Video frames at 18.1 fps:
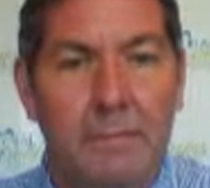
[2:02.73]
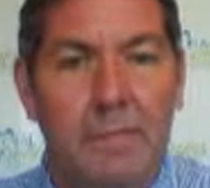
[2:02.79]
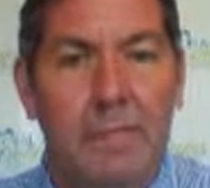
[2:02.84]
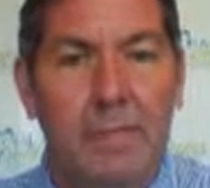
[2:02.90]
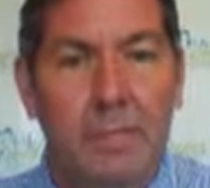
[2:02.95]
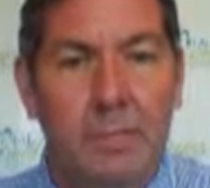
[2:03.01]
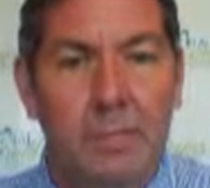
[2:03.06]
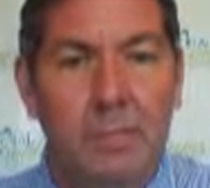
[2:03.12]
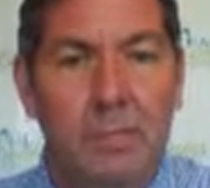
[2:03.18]

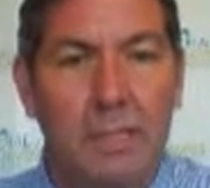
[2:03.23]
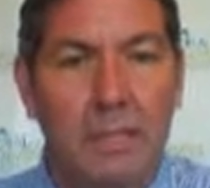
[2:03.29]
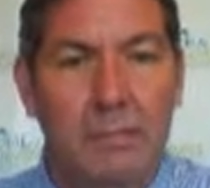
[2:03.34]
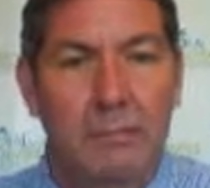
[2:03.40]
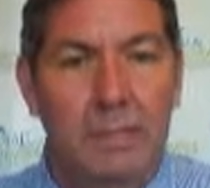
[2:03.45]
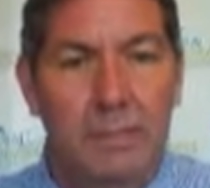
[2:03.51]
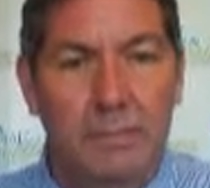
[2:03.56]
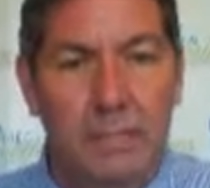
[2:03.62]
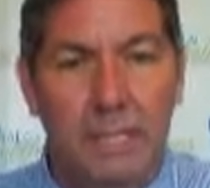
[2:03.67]
very good
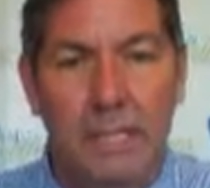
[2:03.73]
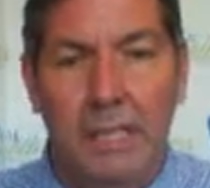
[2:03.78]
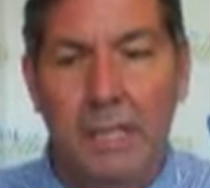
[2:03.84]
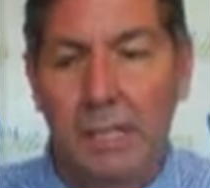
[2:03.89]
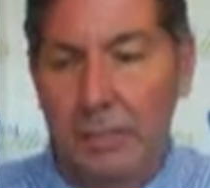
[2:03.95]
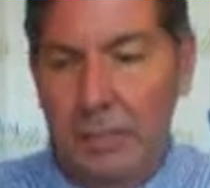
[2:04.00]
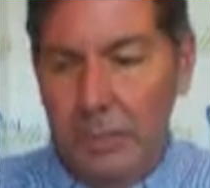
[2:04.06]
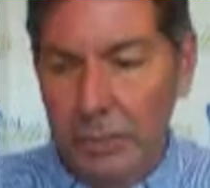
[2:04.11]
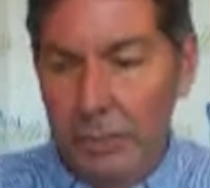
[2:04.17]
level of
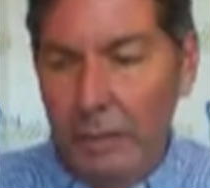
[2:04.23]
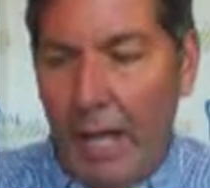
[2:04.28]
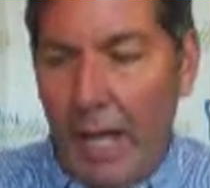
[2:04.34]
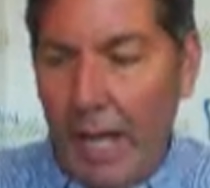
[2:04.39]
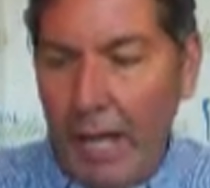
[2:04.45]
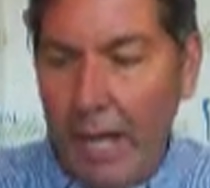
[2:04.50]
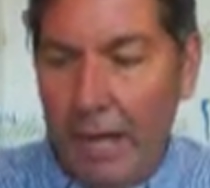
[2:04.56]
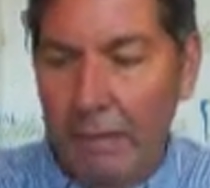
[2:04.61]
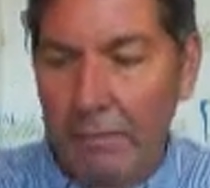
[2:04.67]
care. You
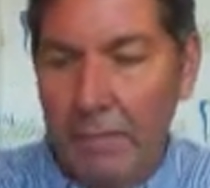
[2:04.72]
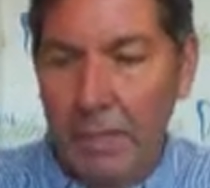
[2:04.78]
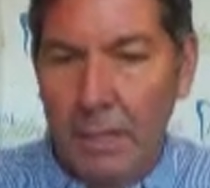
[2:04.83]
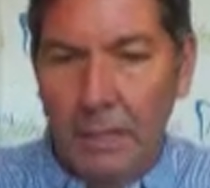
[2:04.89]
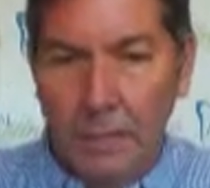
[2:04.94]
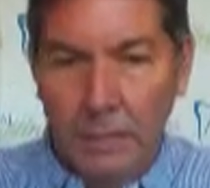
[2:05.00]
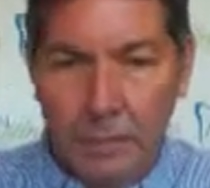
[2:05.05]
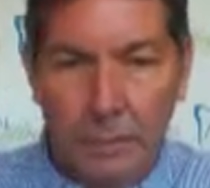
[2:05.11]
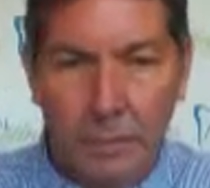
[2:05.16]
have
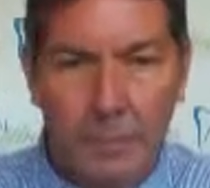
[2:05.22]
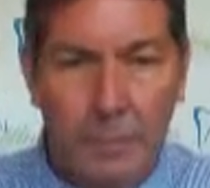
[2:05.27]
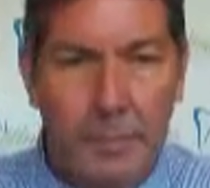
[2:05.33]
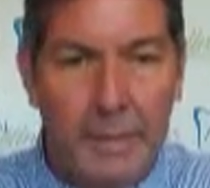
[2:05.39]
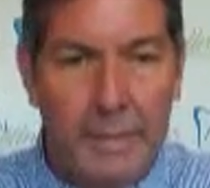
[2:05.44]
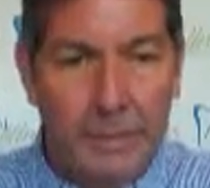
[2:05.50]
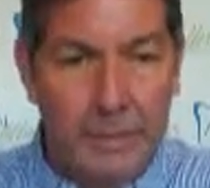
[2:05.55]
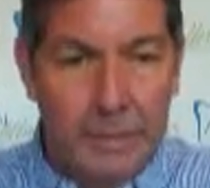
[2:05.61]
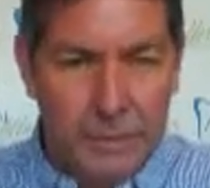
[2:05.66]
your
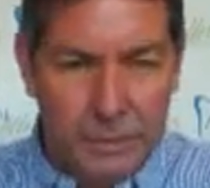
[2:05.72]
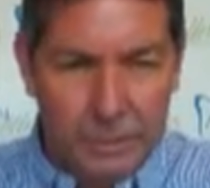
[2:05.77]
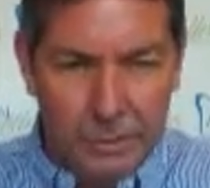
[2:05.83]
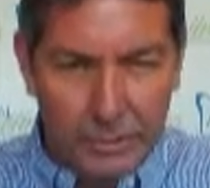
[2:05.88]
patients.